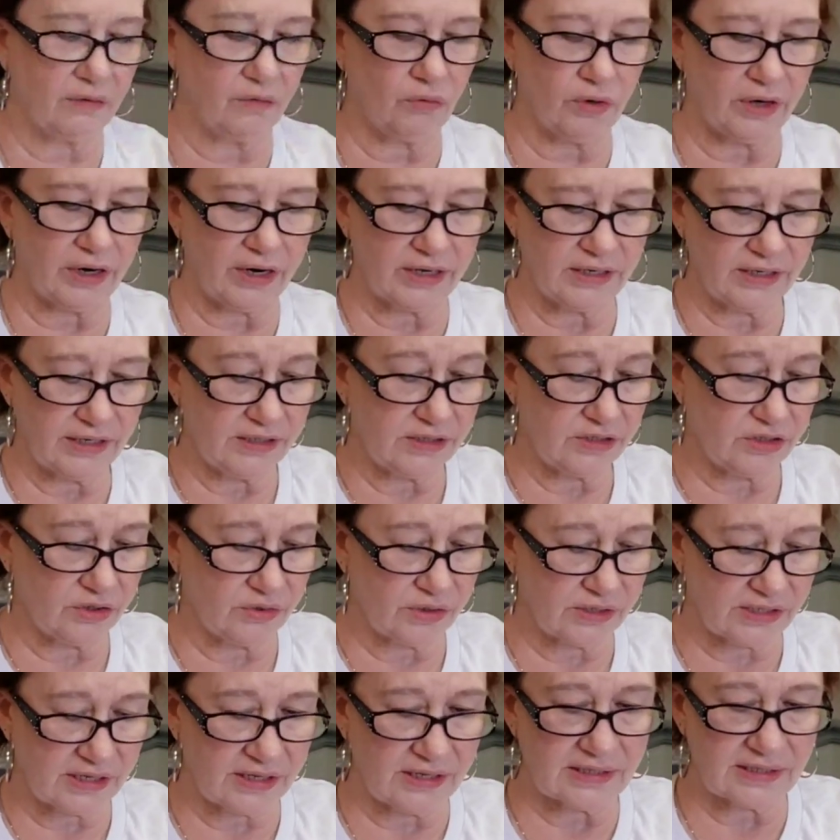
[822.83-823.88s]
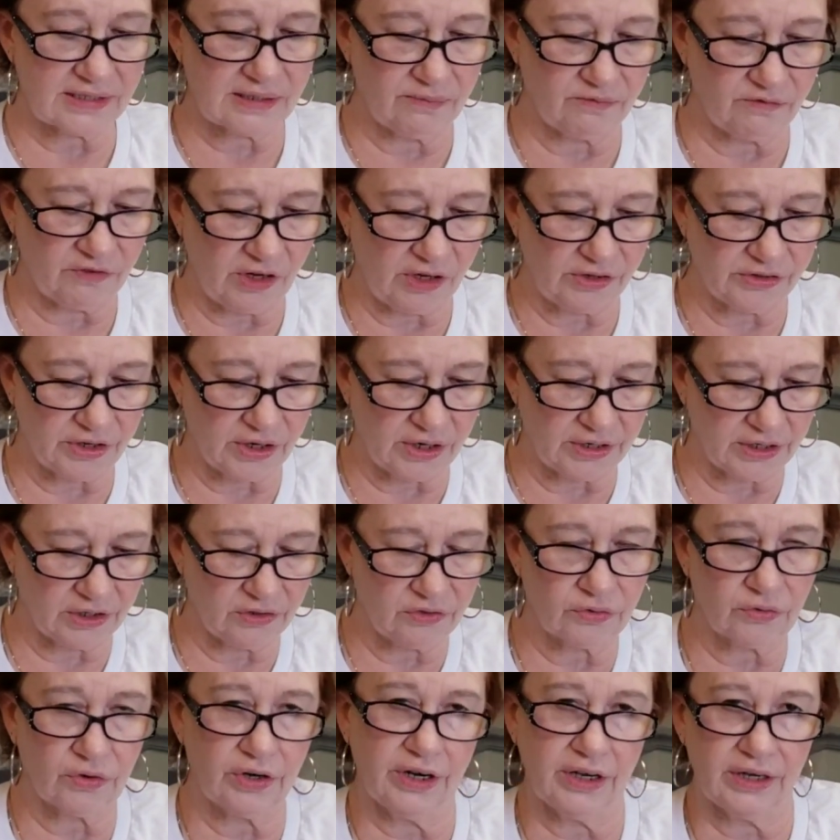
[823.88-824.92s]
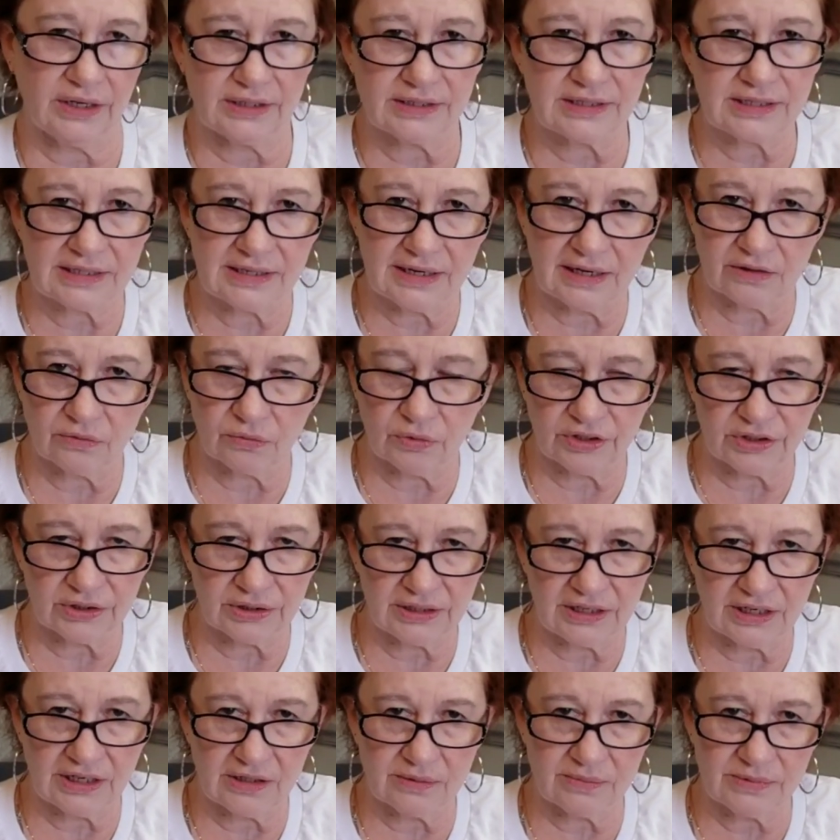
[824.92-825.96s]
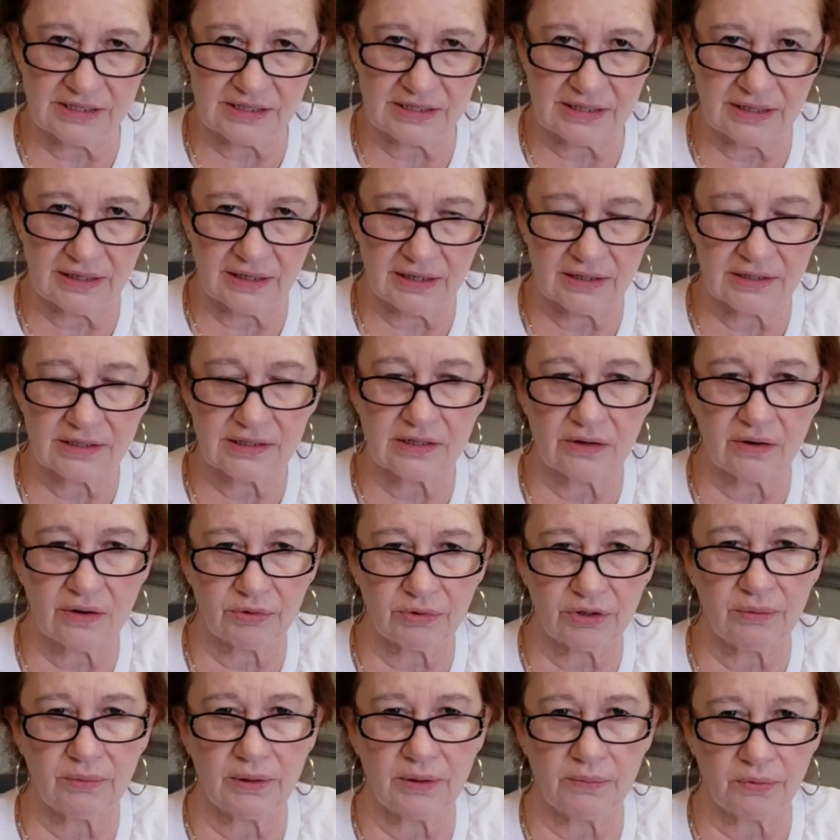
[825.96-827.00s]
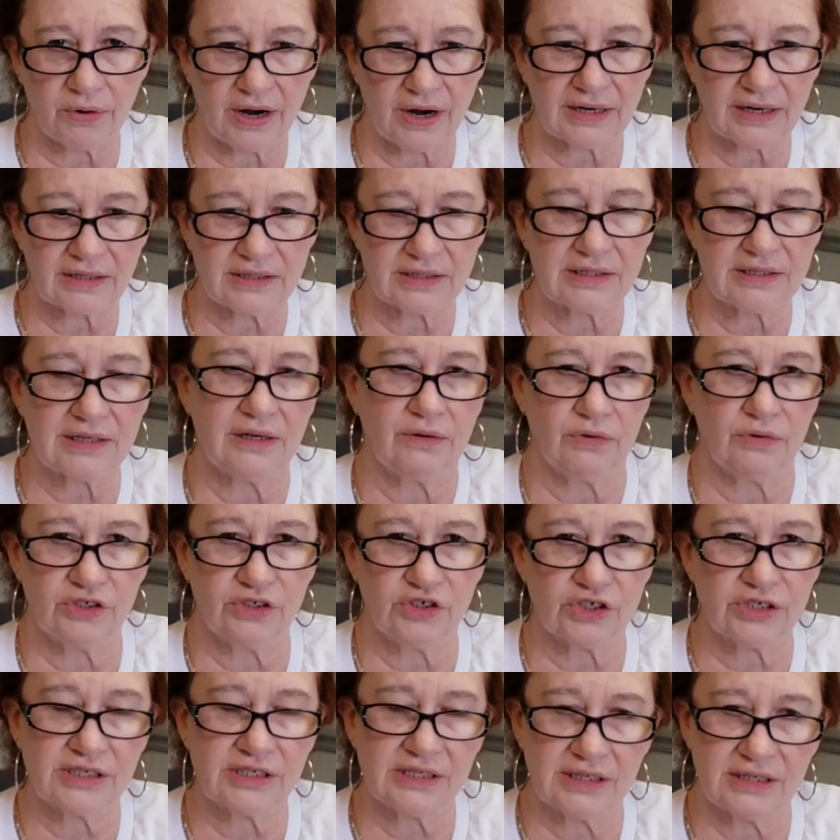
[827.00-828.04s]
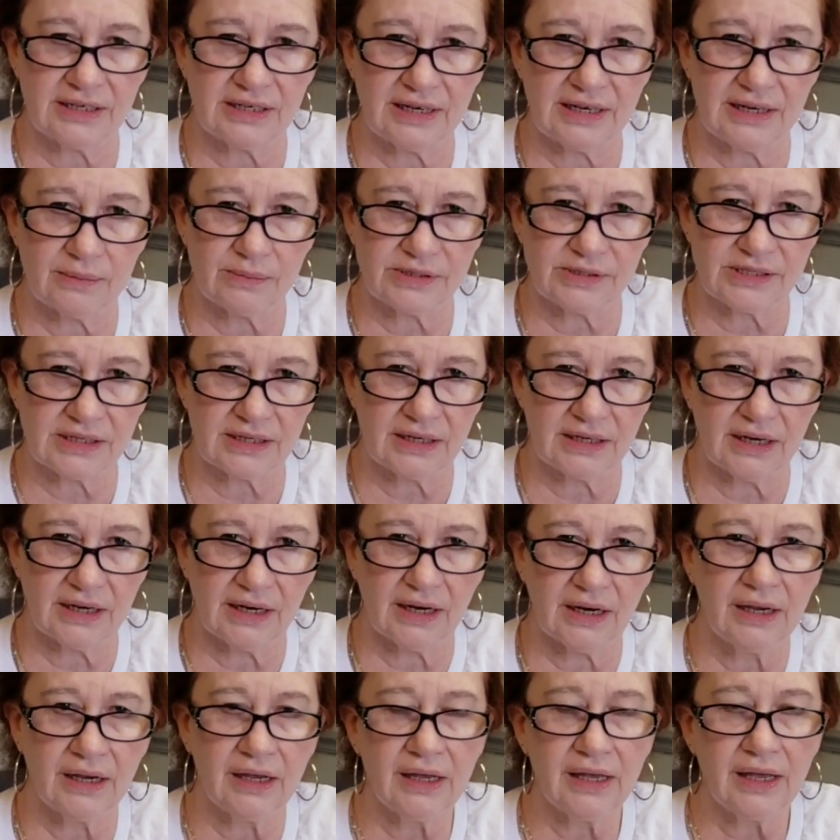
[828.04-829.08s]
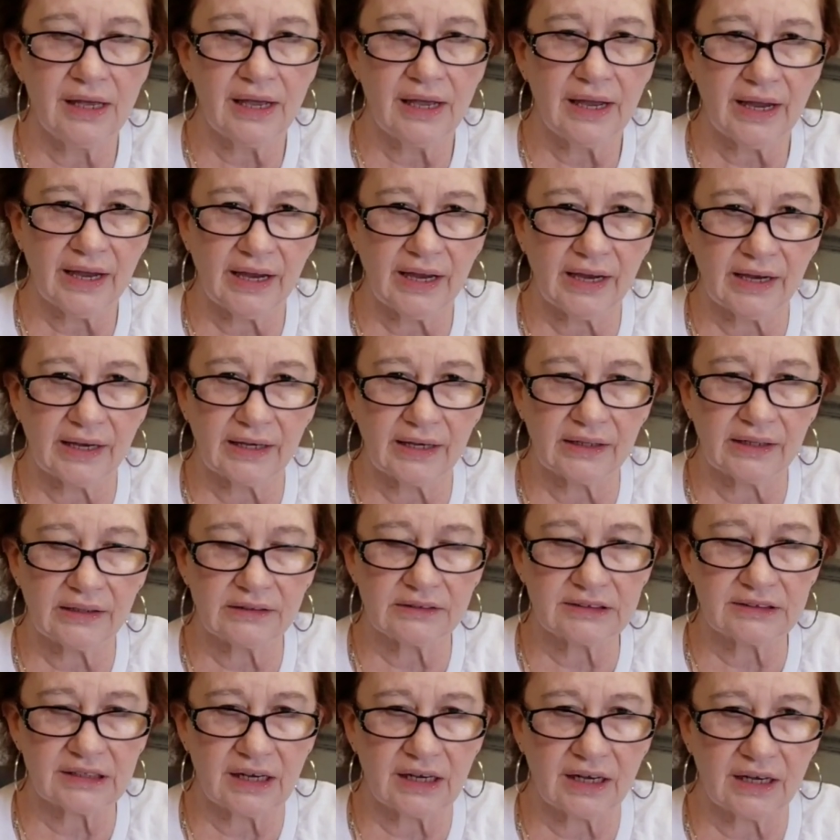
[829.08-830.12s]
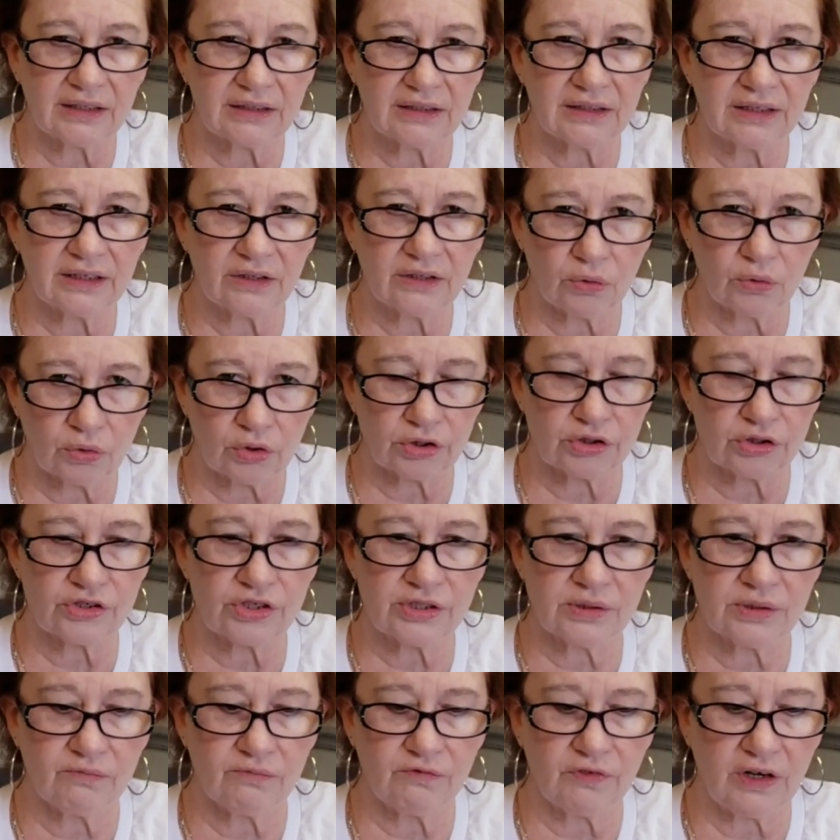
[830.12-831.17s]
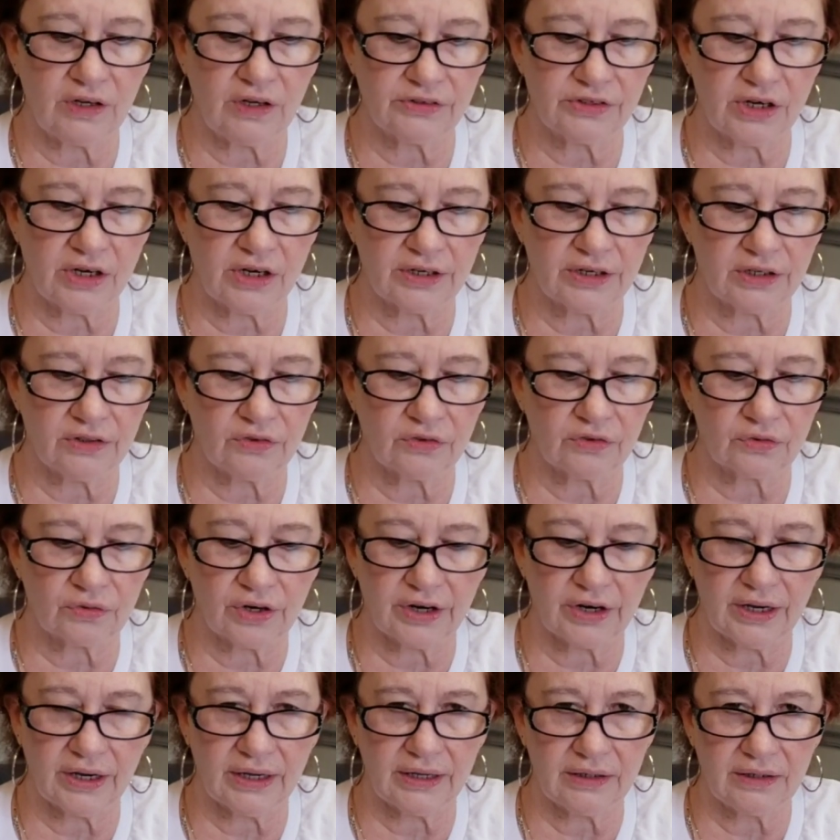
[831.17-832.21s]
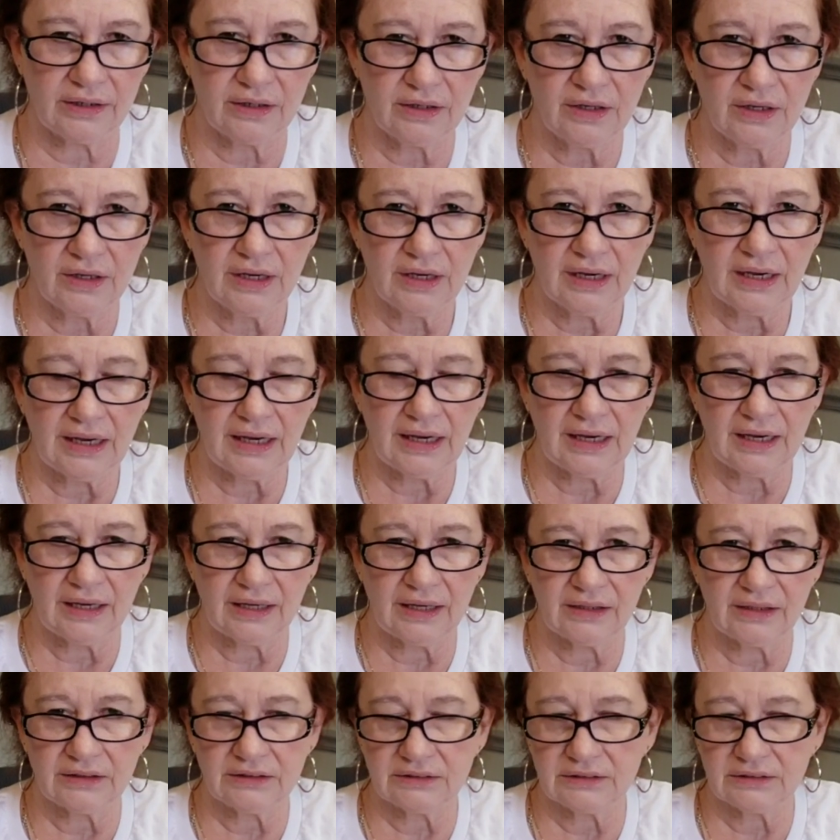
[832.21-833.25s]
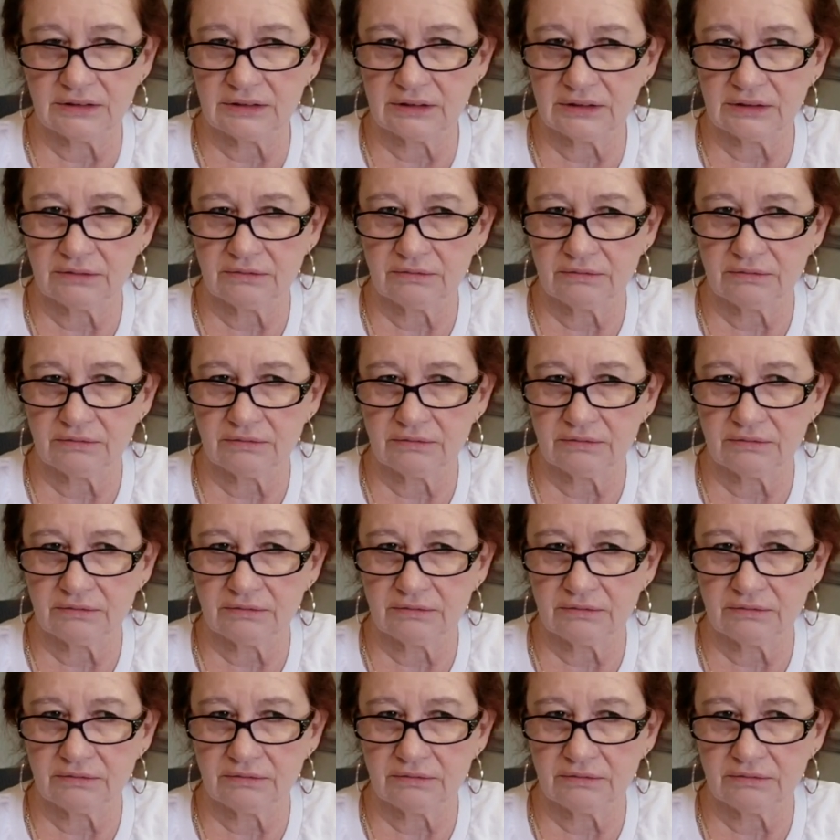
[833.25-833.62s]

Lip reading: what I need to do is get some Valdani thread. It's done with DMC, so I'm going to be practicing with just the DMC, and then order some Valdani thread. And